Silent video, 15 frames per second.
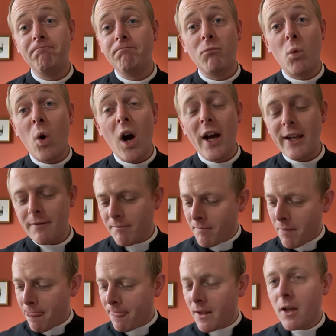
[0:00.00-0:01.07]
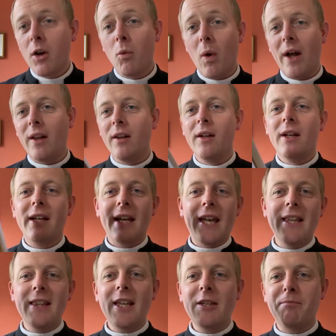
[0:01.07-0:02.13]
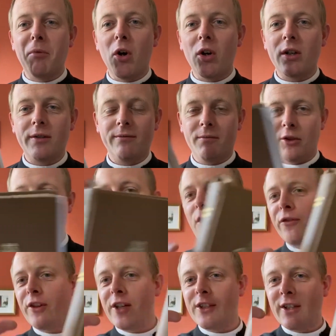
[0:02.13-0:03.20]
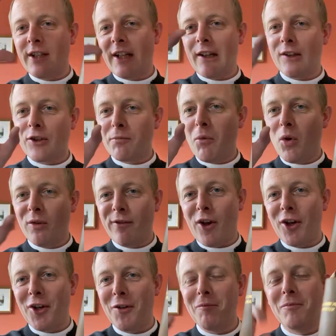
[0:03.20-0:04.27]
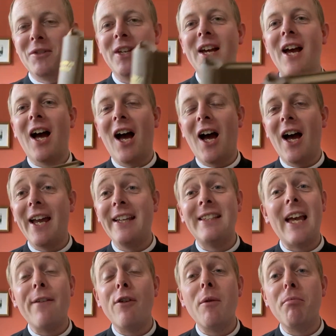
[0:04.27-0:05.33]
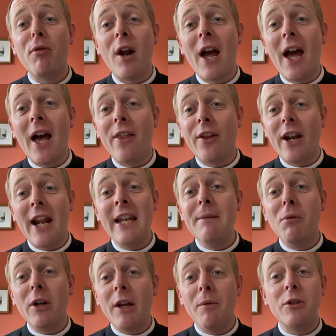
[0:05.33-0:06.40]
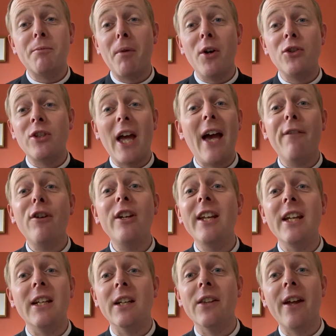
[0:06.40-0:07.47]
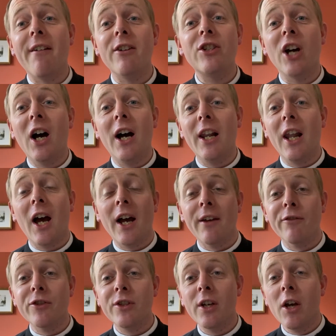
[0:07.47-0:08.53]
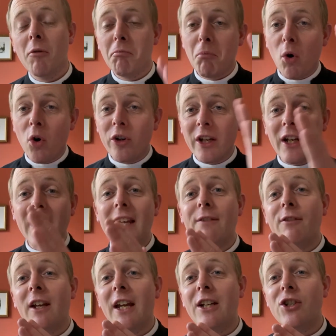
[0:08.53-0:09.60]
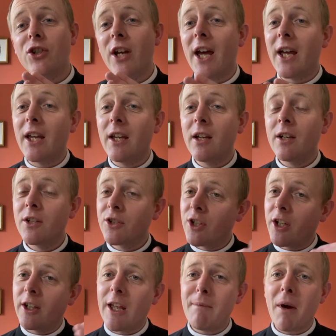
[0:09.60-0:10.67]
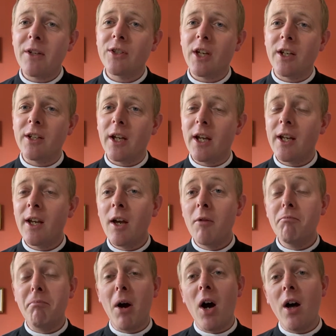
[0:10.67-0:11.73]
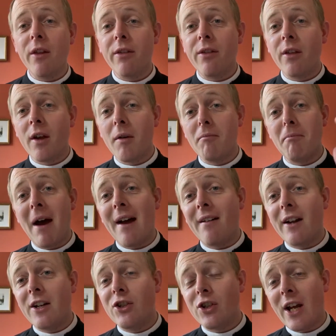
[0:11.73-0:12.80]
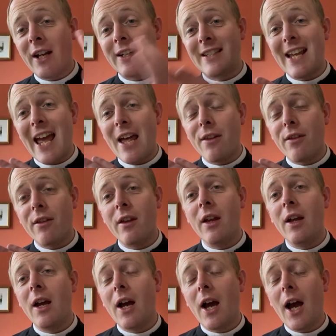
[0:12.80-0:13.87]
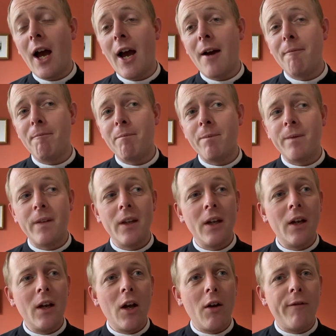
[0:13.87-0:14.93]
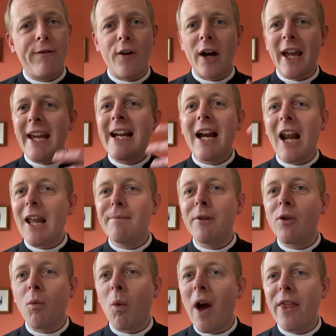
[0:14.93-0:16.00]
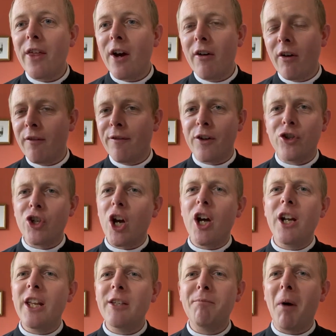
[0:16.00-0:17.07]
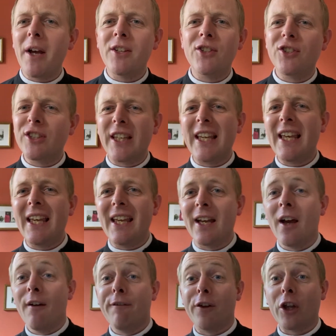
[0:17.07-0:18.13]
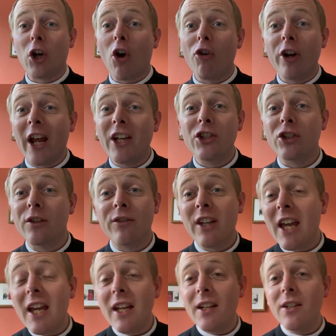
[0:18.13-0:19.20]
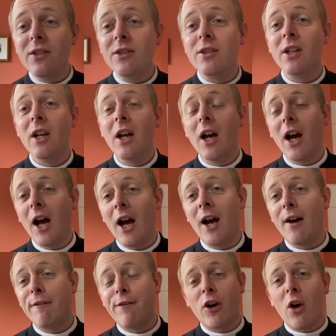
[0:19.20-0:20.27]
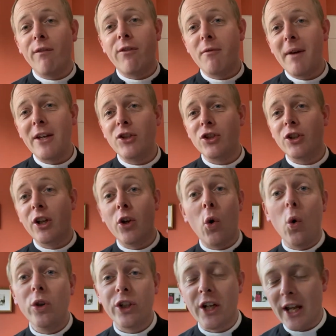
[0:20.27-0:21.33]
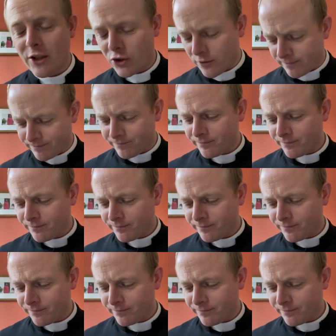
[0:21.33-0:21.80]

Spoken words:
Why? Well, in this book, which often is in little small volumes, is every prayer that anybody was supposed to ever need in their entire lives. Morning and evening each day, Sunday by Sunday, birth, marriage and death, for inclement weather and for journeys by sea, for the coronation of kings, for confirmation and ordination.